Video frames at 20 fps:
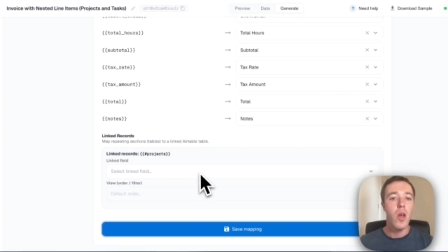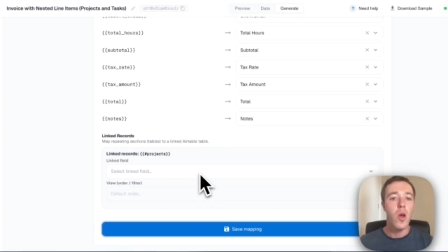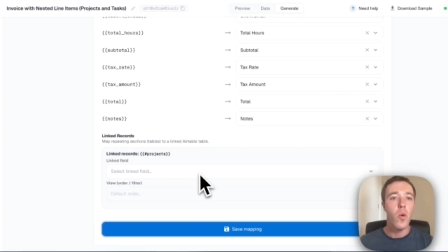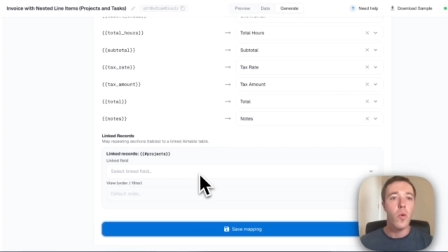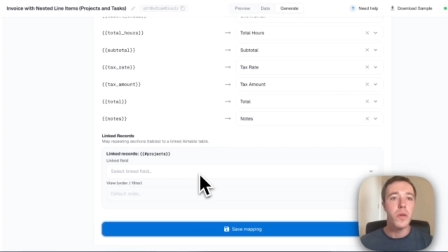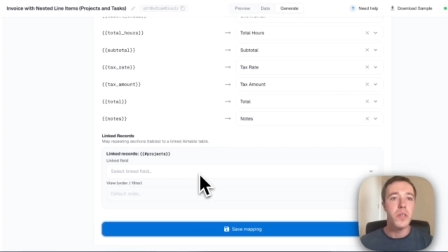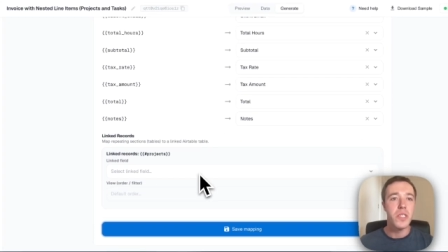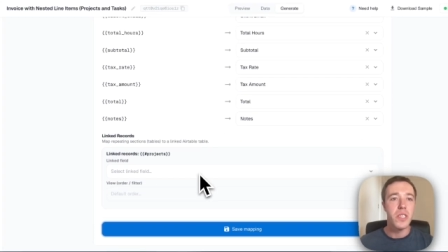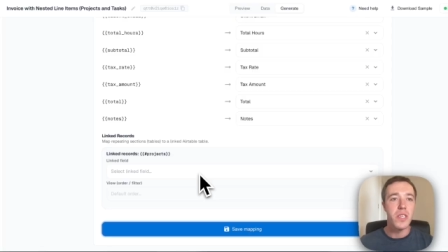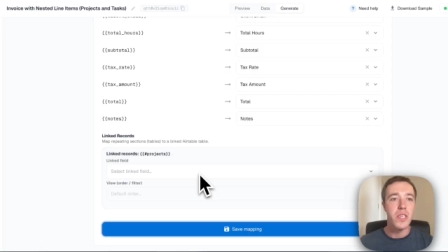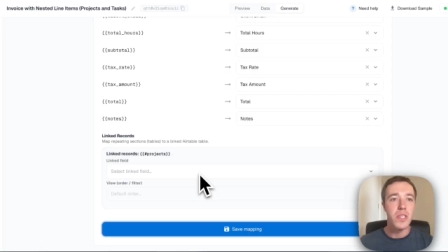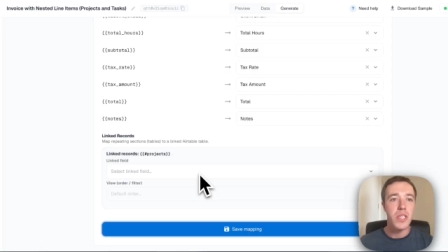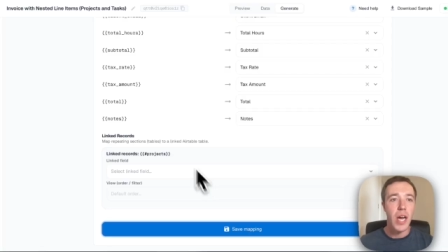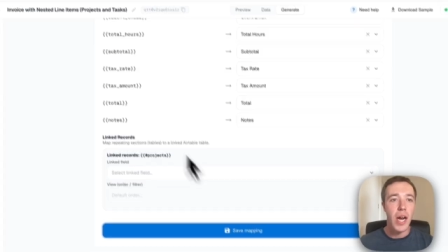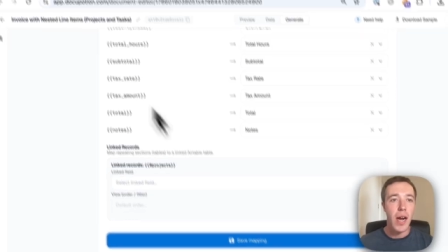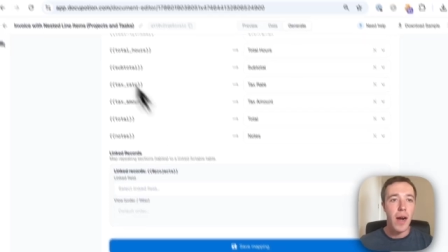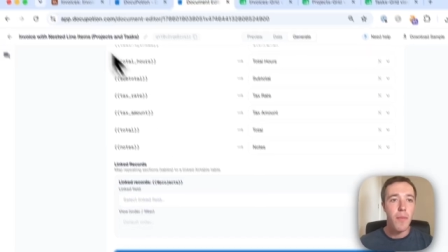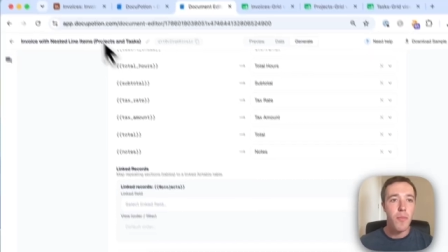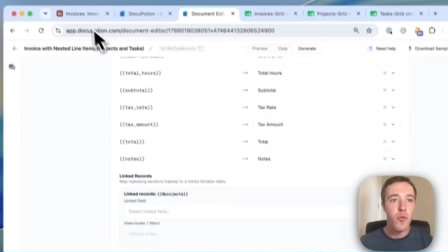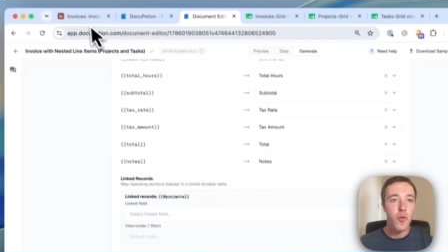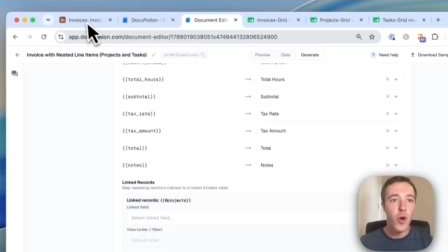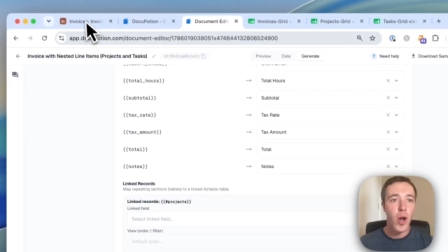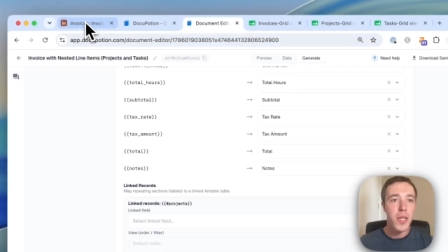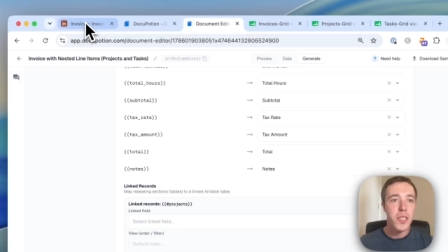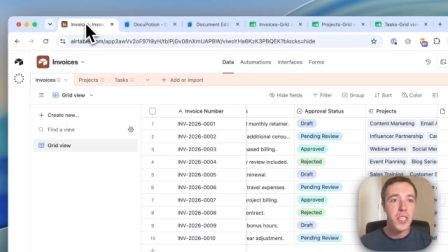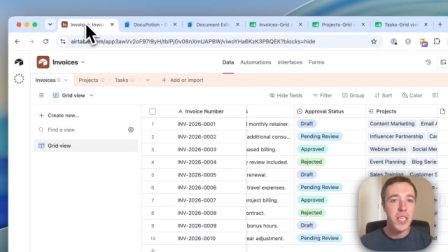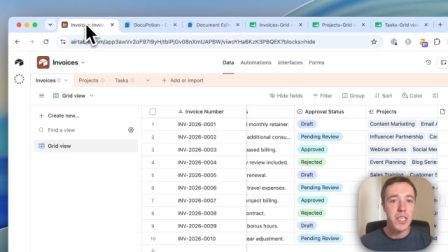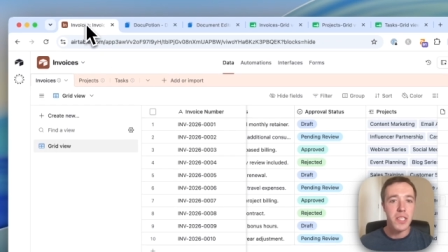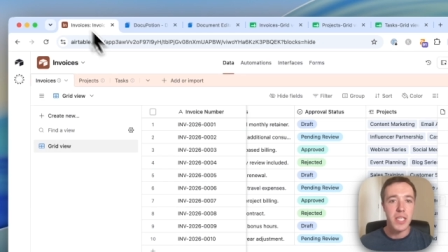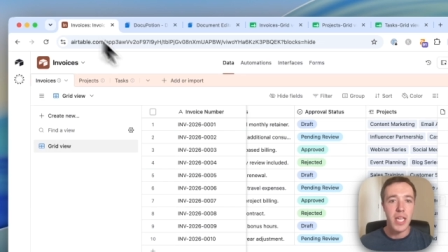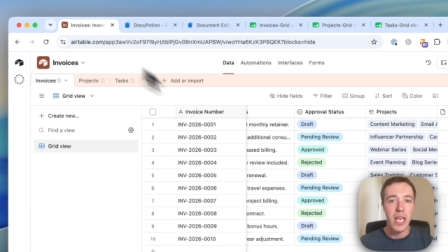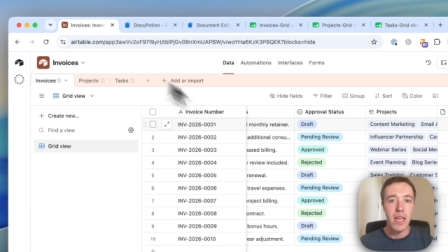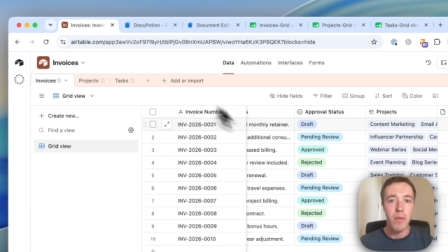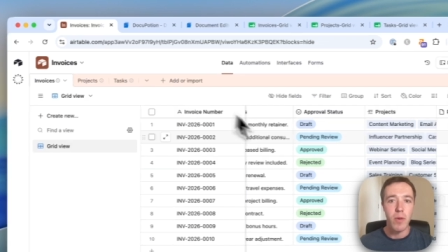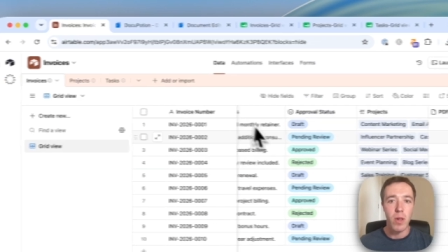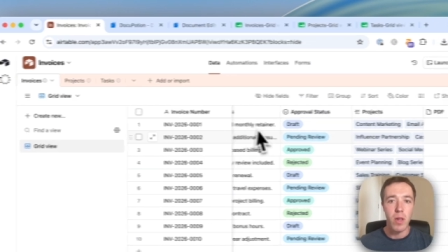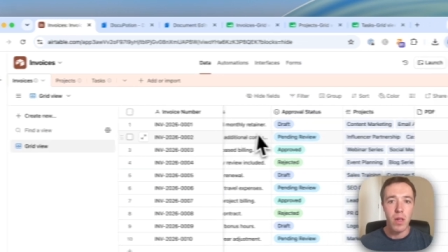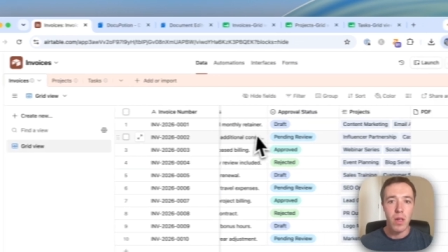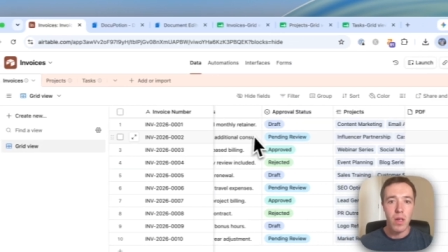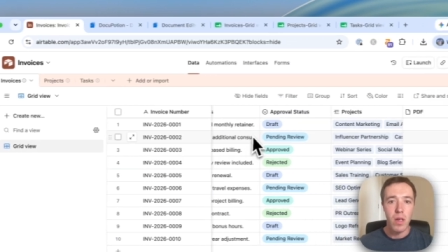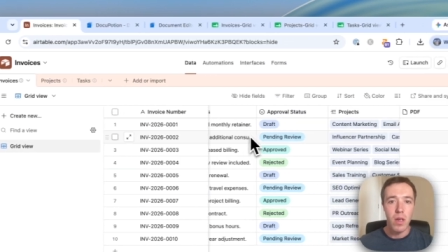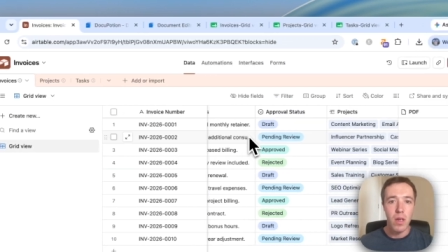which is our projects table,